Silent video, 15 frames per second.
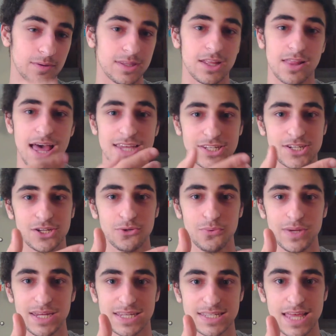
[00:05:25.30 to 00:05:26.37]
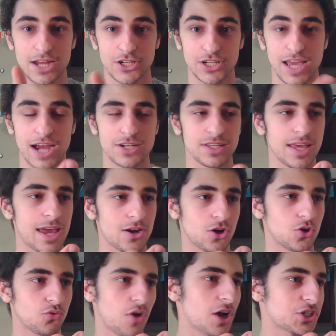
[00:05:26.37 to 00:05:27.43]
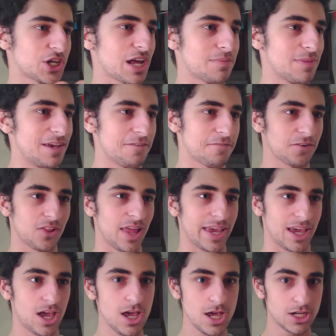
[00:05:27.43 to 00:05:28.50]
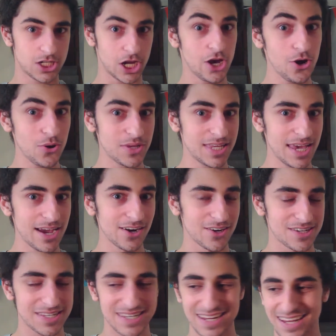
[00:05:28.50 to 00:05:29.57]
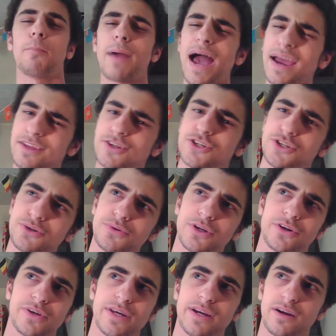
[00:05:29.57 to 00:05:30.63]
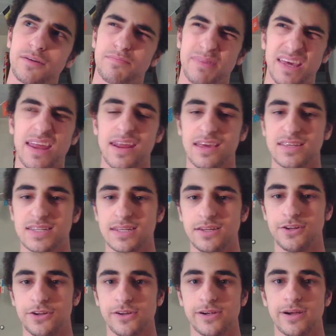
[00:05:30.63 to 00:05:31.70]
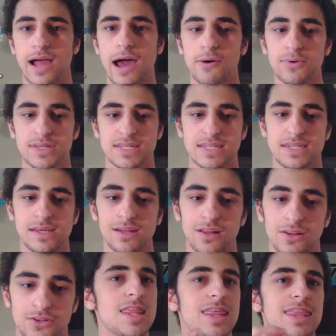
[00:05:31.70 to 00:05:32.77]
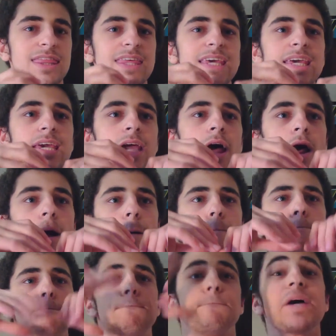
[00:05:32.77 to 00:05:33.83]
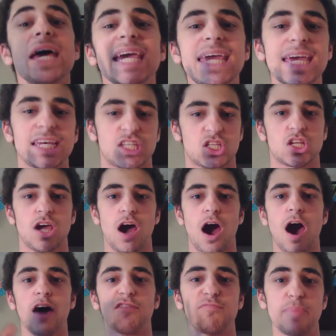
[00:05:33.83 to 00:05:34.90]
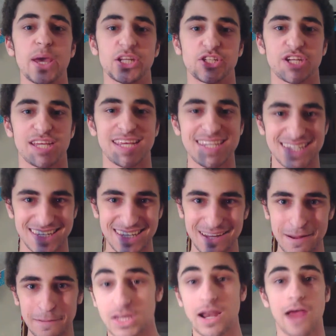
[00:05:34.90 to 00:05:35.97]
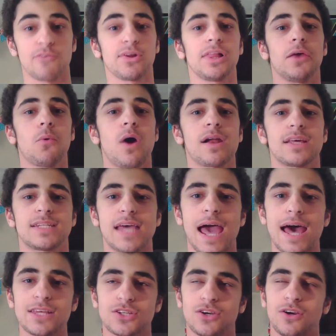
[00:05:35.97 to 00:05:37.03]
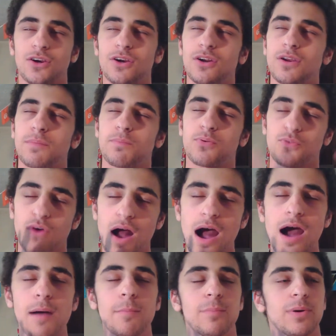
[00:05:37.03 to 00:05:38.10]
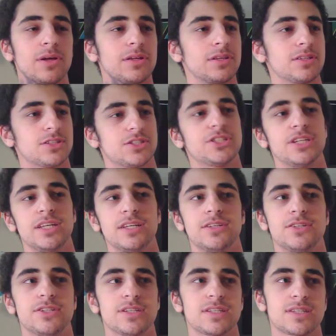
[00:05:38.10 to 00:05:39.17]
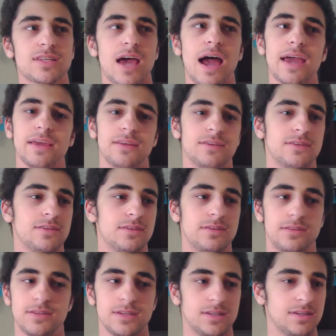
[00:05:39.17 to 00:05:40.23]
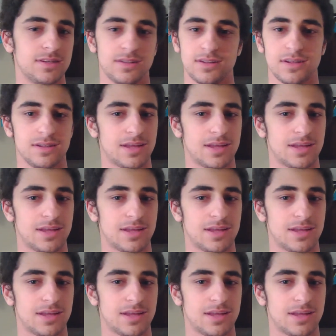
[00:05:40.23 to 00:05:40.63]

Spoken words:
in the last 2 weeks that she actually had a crush on me for like 2 years. Back in junior year, beginning of senior year, I was still the biggest of bitches. And I really wanted to ask her to prom, but she just, I couldn't.